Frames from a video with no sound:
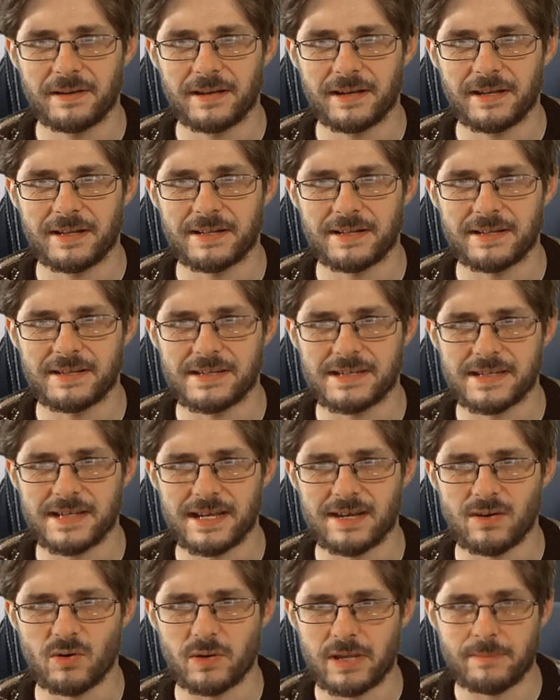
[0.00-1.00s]
And
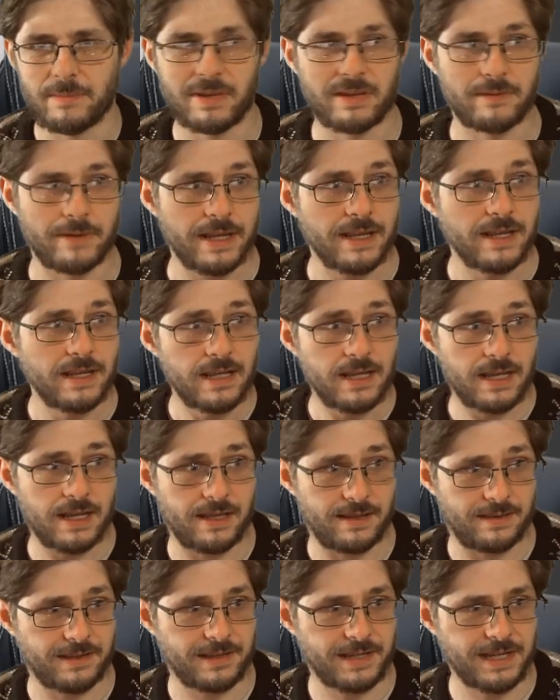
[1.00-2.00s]
oh yeah, by the way,
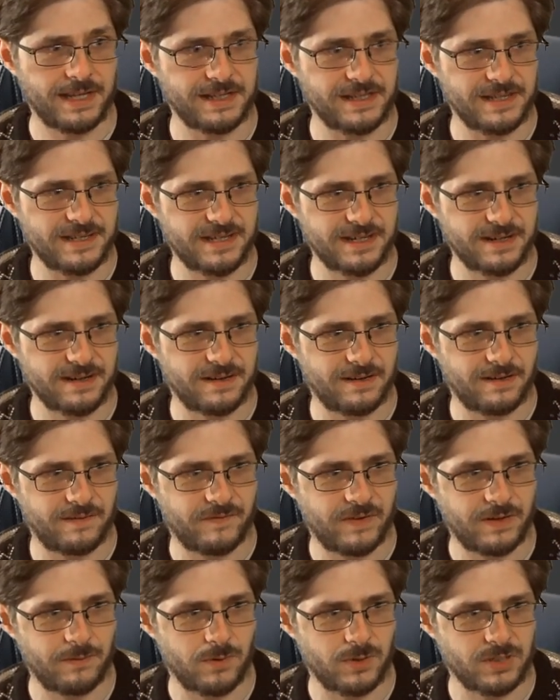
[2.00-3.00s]
the colours are
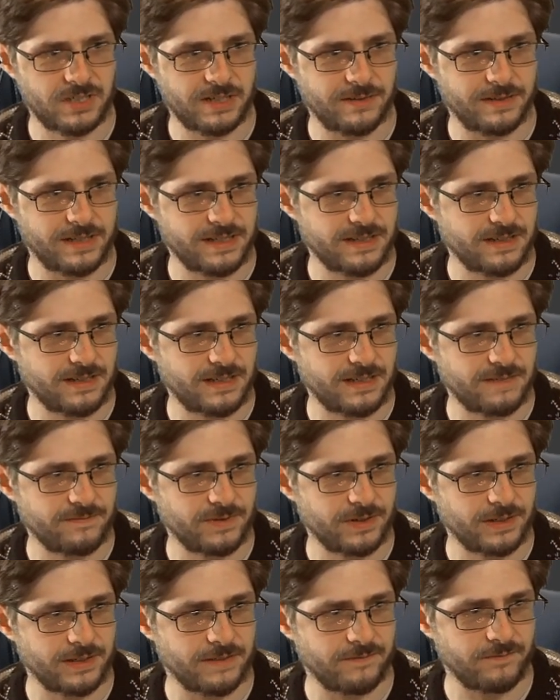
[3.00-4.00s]
very washed out. Let's have a
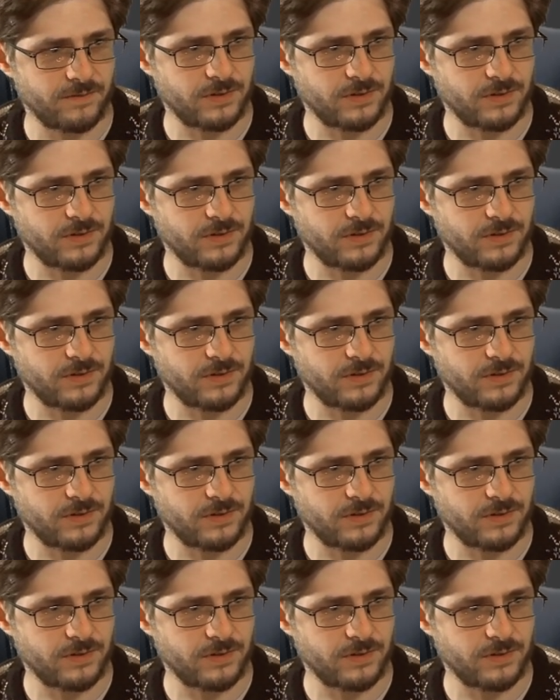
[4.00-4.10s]
look at that